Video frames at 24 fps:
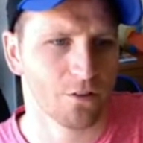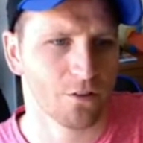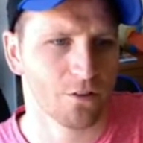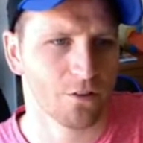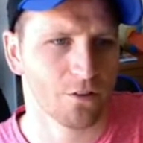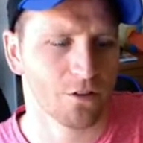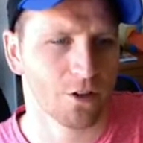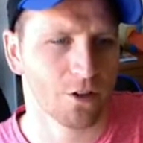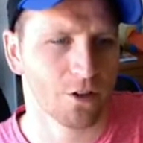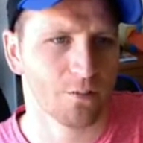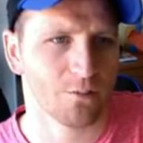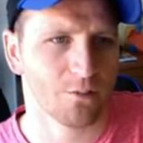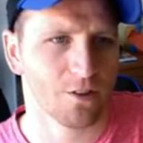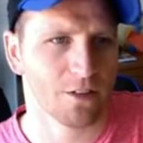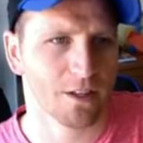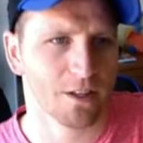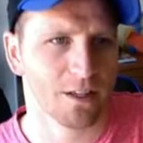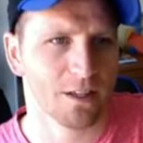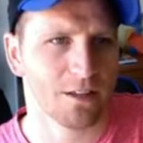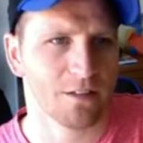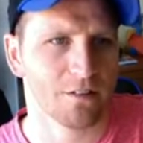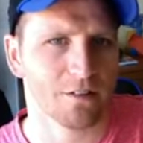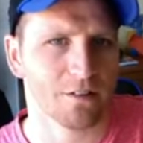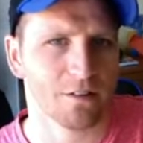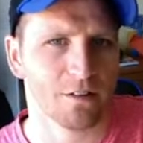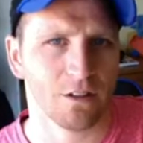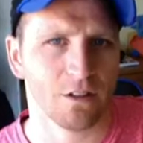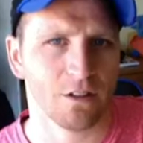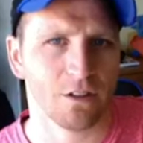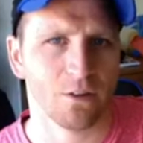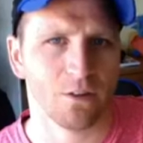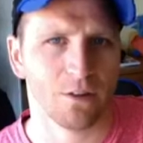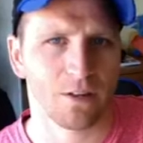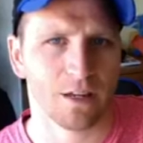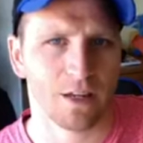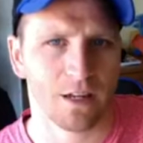times the kids in
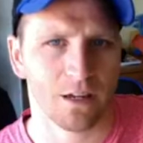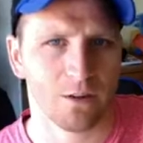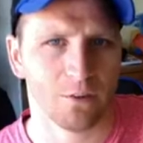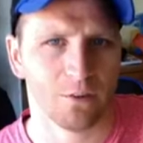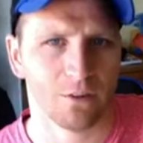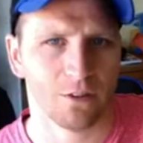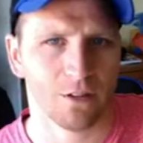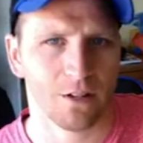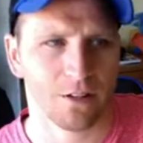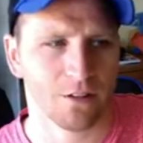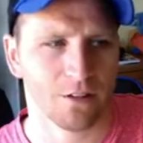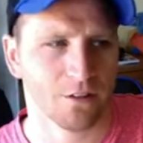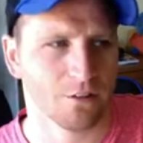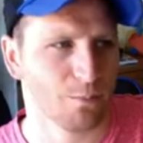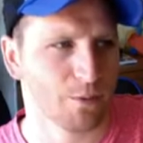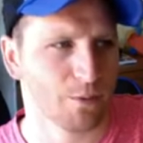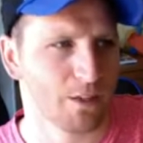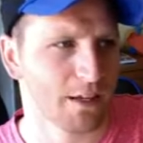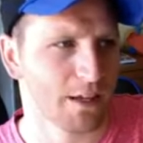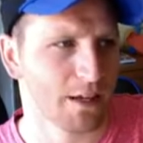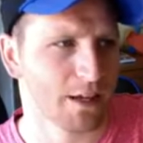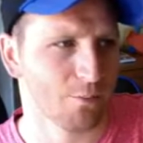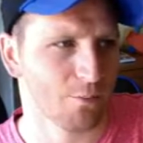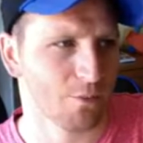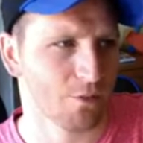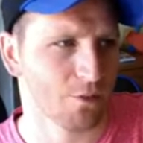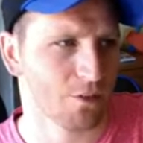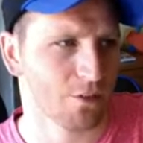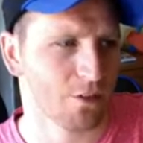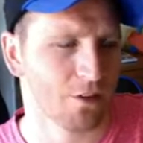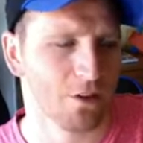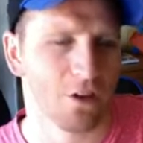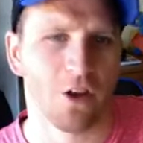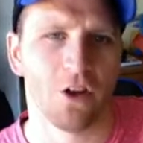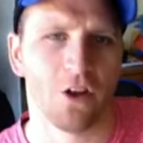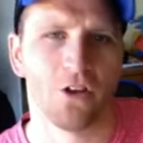the UK would like to be kept
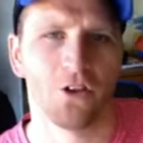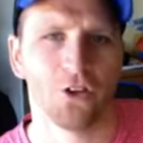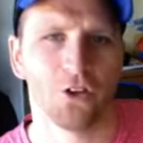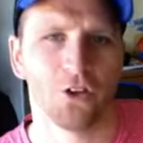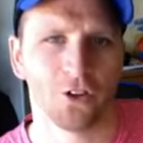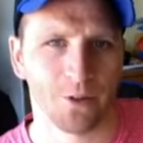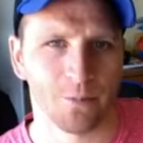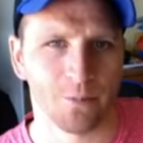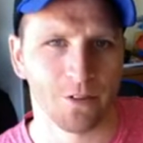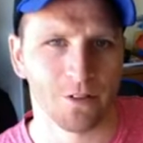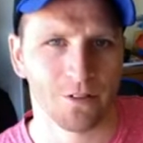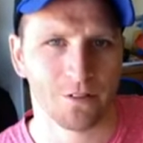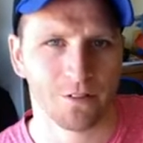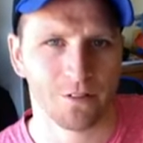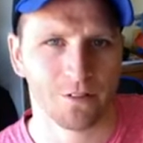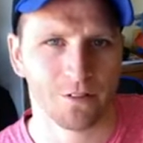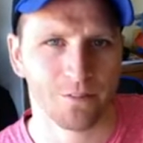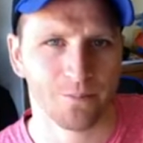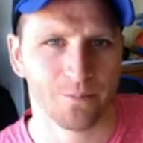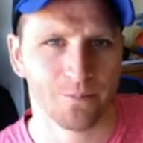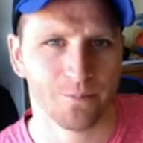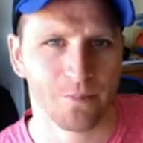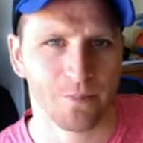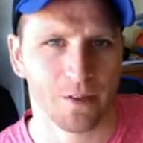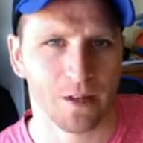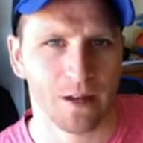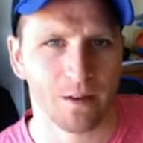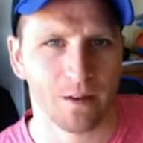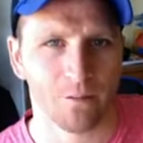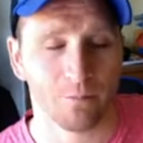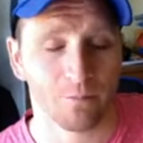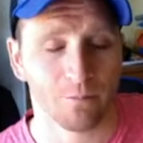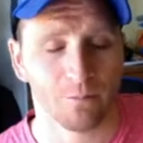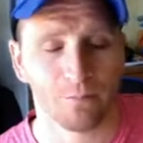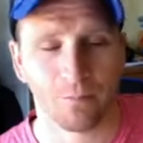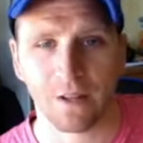anonymous
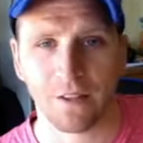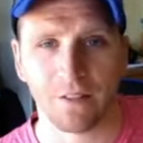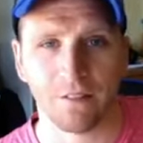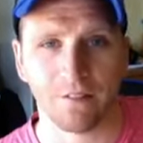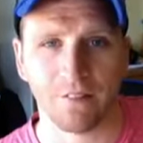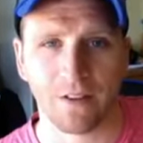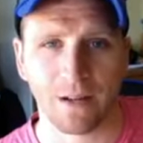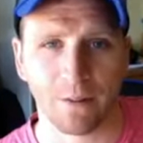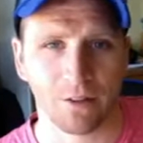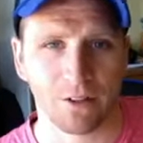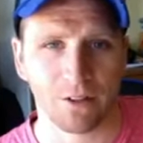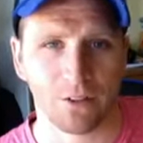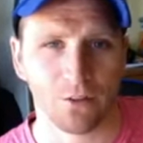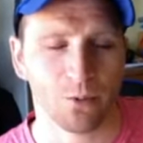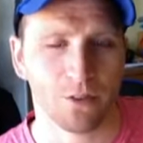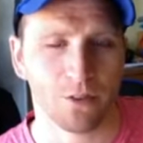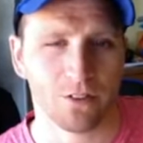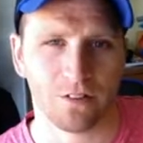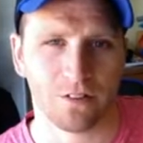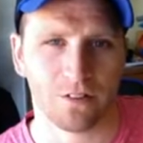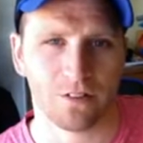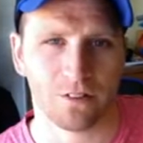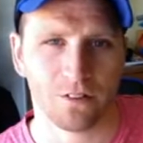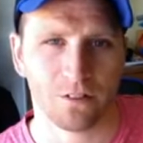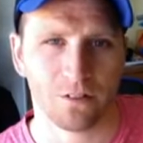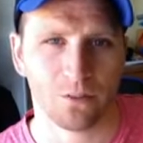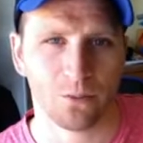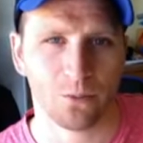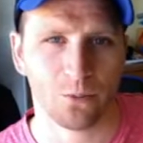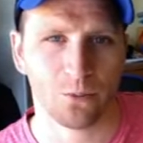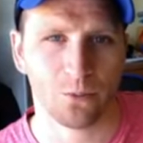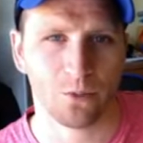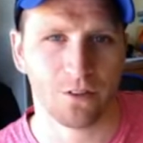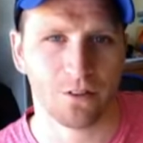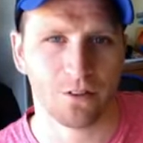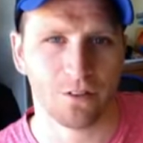um, by the families, which is
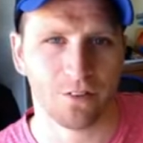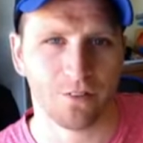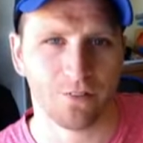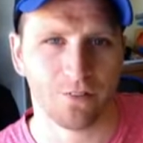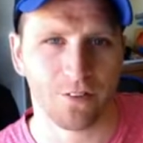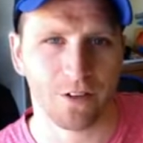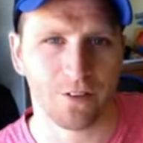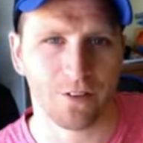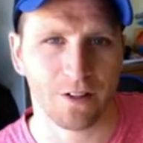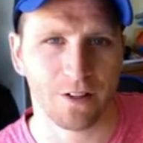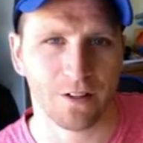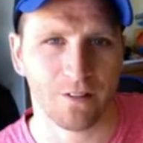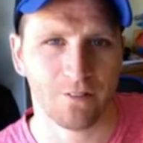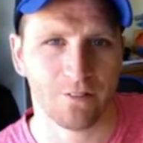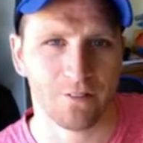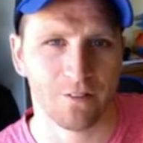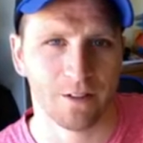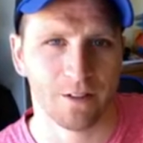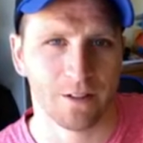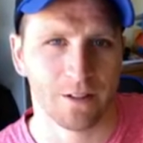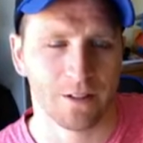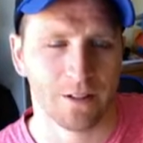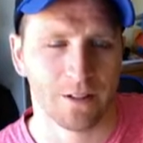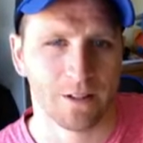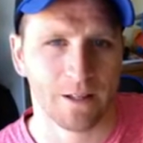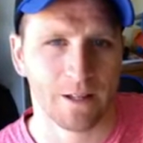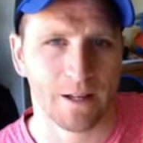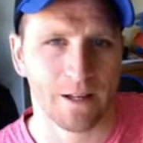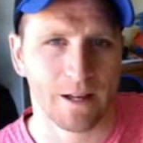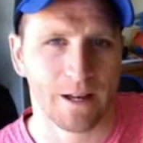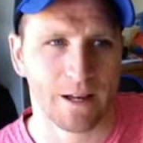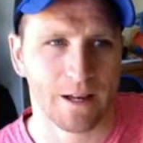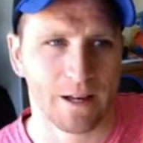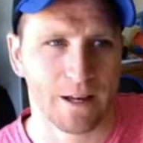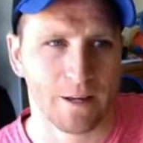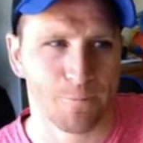which is fair enough.
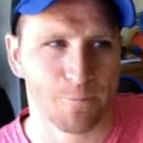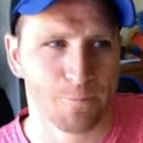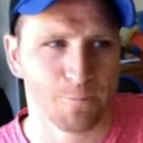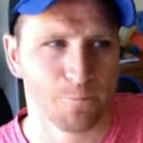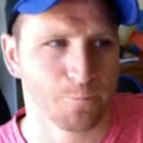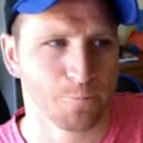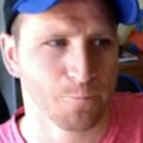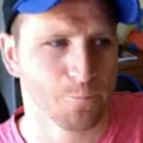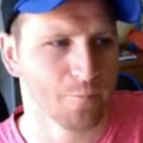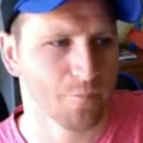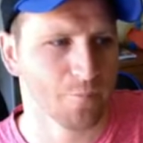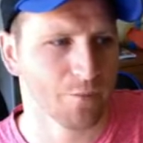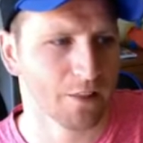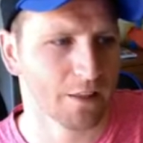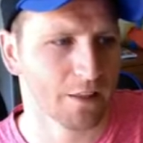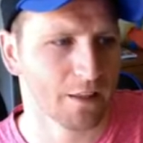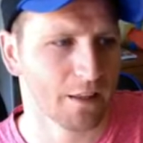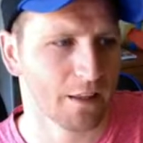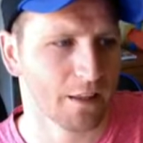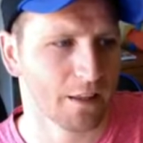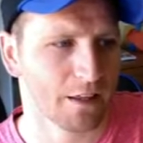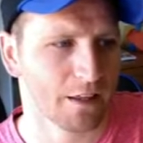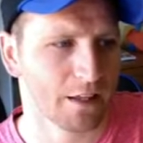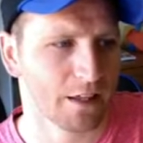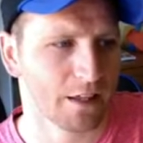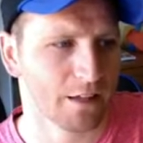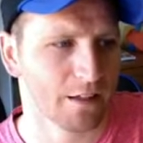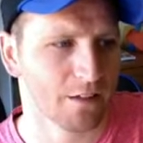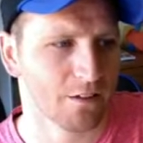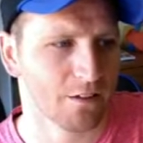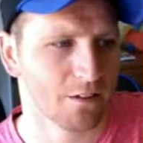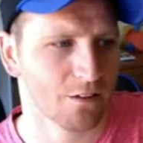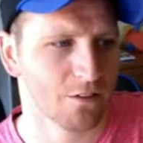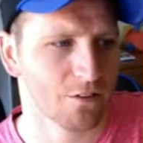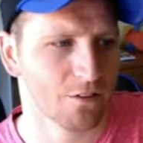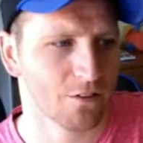Um,
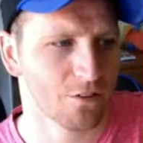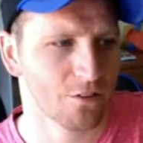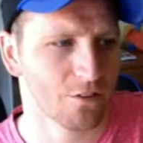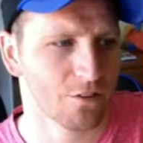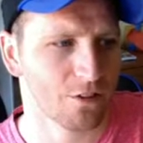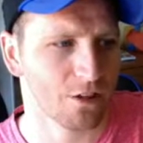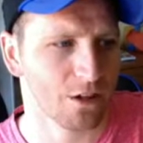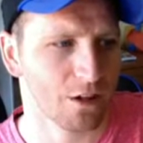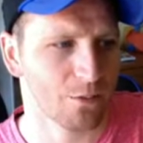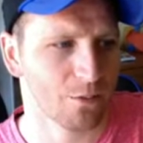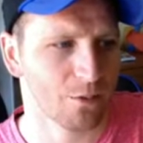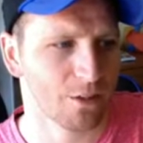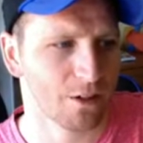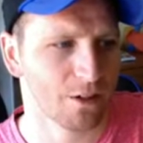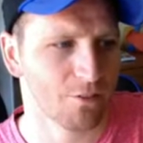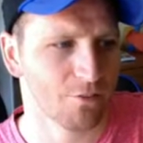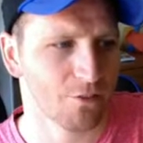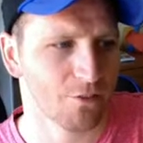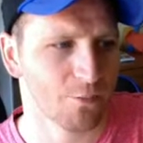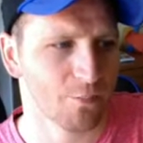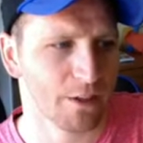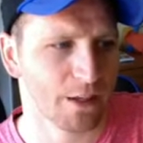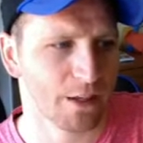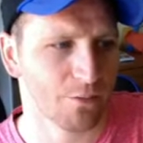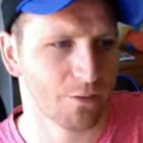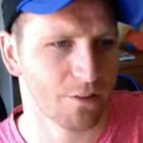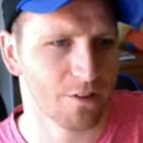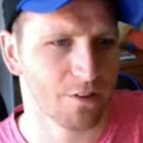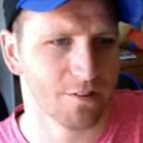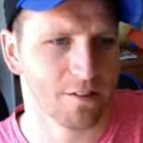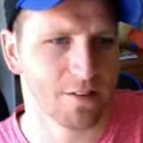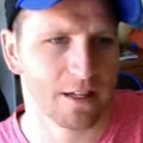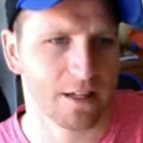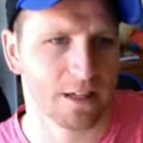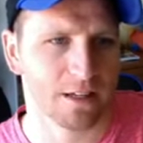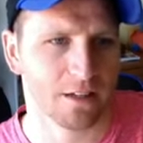and I would love to be able to
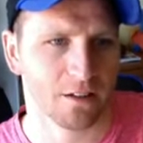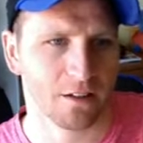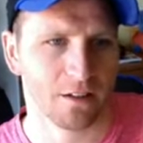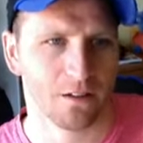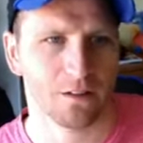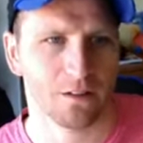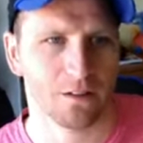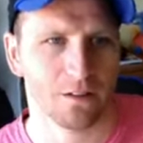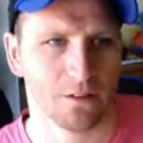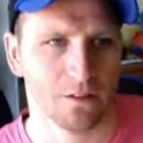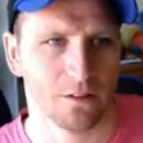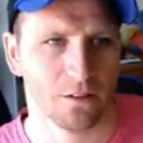take